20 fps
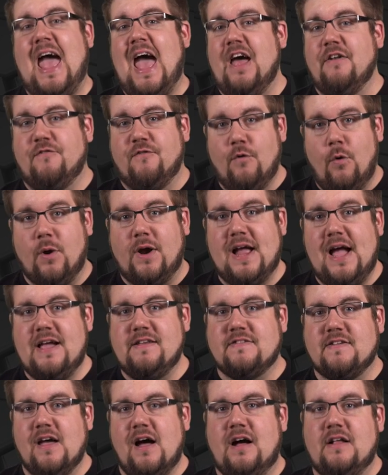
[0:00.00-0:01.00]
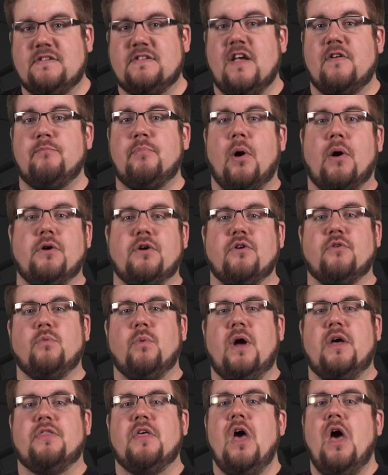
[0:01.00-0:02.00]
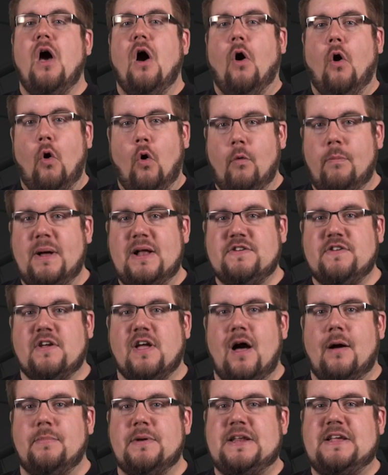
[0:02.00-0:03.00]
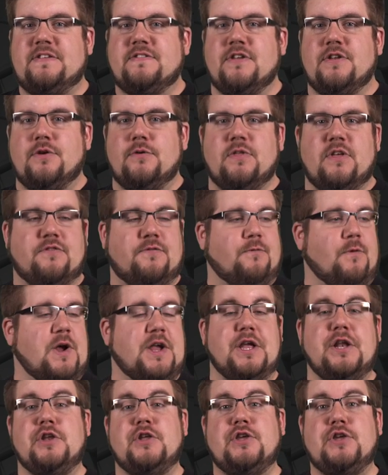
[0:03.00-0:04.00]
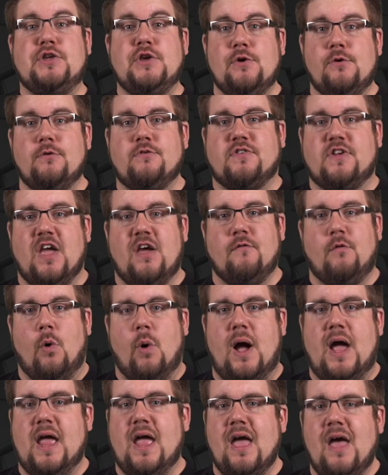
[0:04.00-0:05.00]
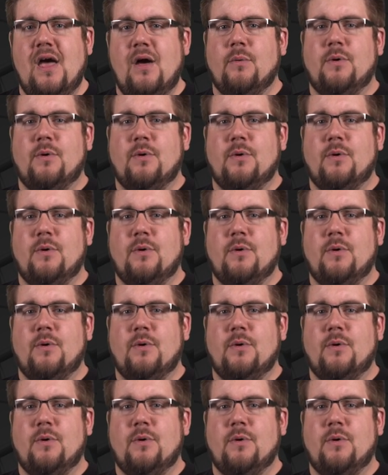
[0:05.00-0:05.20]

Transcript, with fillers: at Four Guys Guns have partnered with a whole bunch of companies to do this freaking huge giveaway